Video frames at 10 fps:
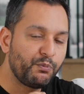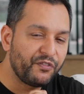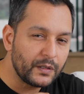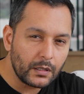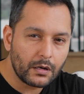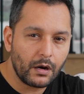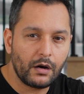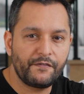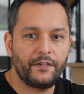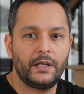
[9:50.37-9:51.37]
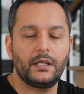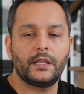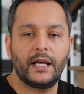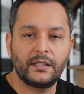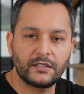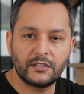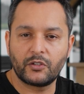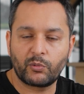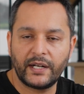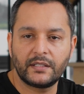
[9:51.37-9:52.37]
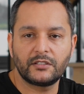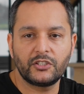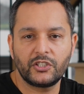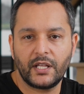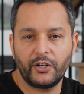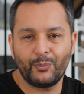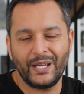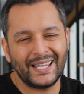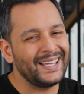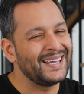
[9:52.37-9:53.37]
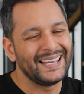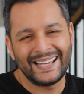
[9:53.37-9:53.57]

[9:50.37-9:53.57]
feeling confident that this is the right decision that you're making,